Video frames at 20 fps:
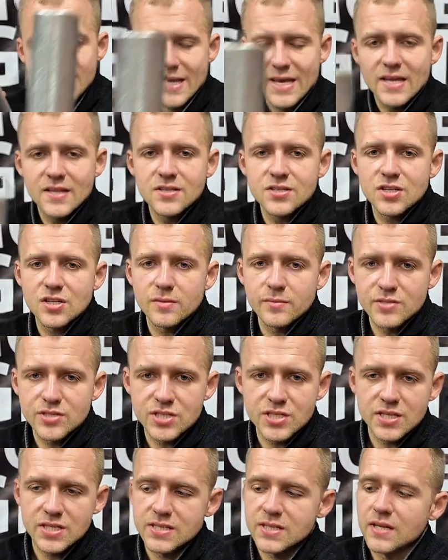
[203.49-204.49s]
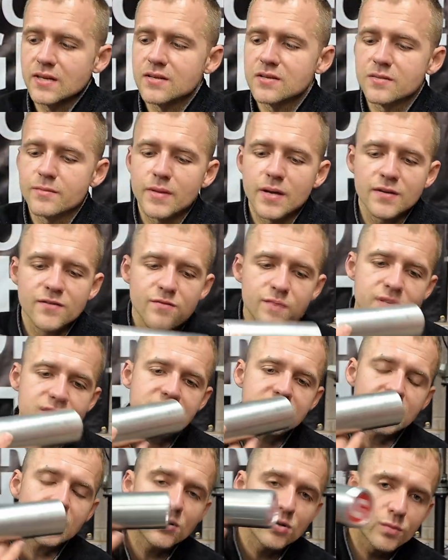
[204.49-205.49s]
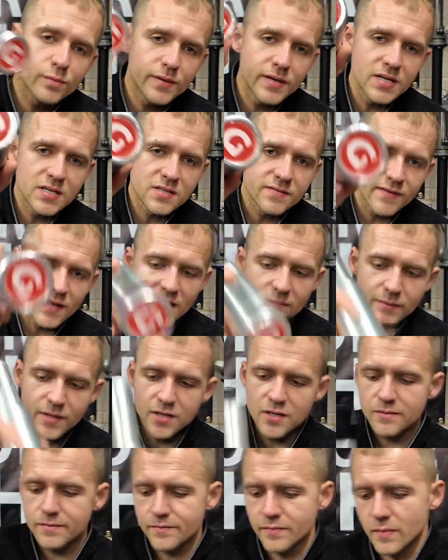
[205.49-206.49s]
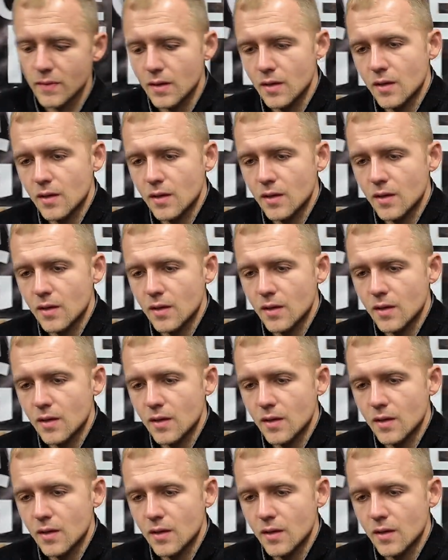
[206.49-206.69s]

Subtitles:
The internal machine extenders are made from a single piece of aluminium,